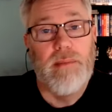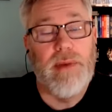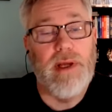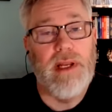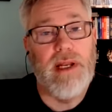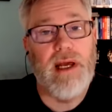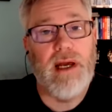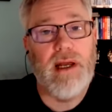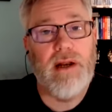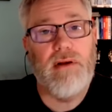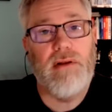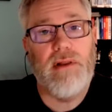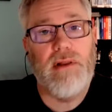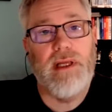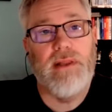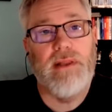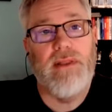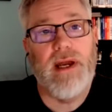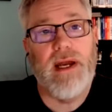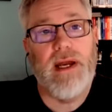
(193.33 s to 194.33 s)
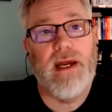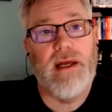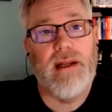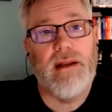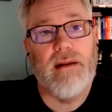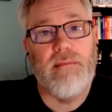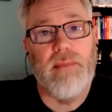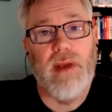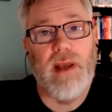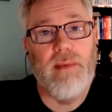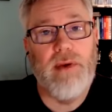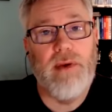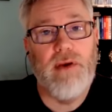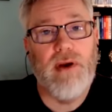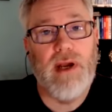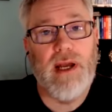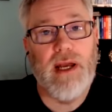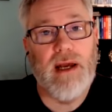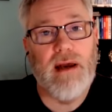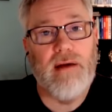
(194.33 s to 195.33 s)
But not only that, maybe
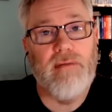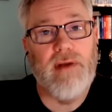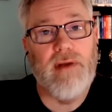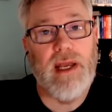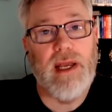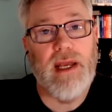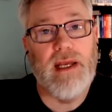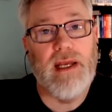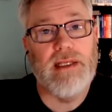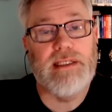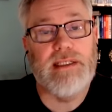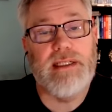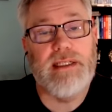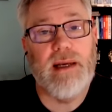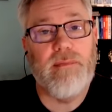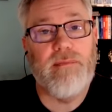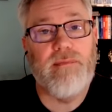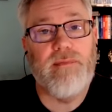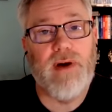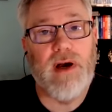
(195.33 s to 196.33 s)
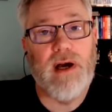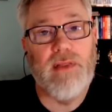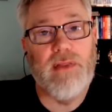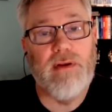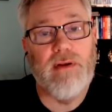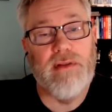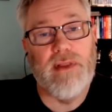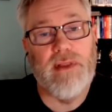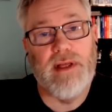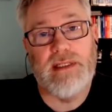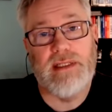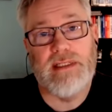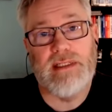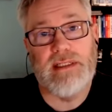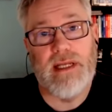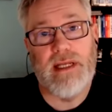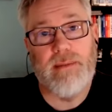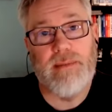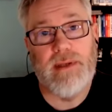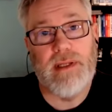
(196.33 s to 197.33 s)
you have a stepfather that
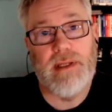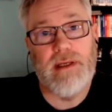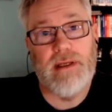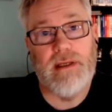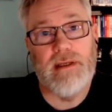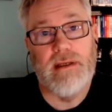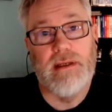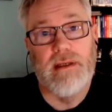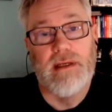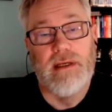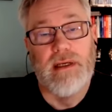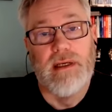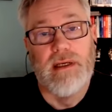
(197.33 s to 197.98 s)
stepped in.